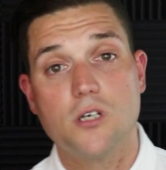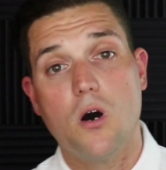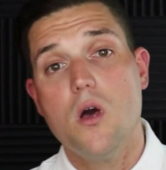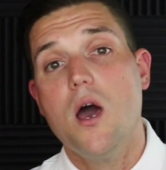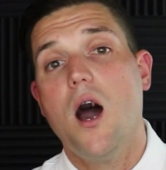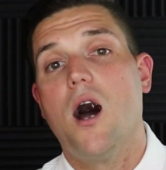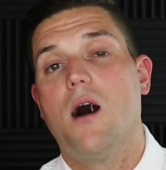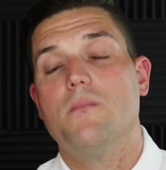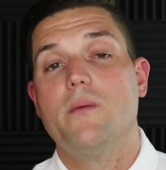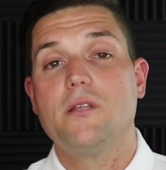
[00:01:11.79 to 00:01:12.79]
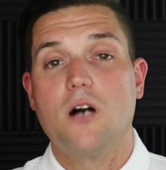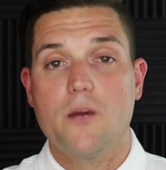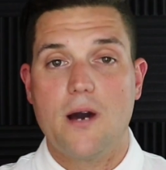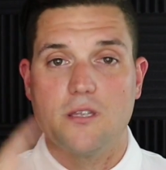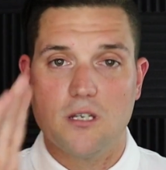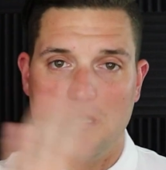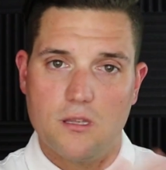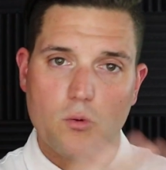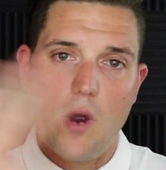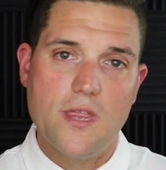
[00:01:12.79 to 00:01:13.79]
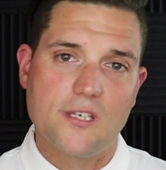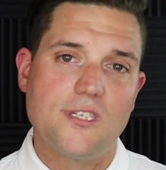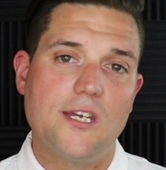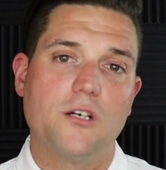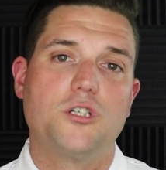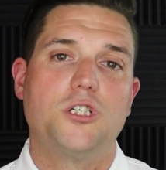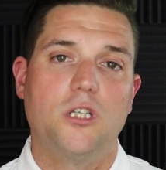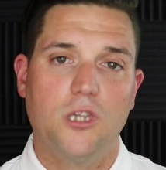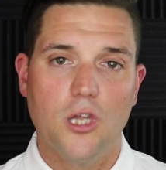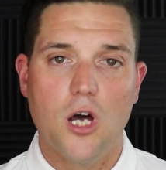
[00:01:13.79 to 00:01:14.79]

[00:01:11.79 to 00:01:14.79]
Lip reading: So let me talk about the way the sneakers should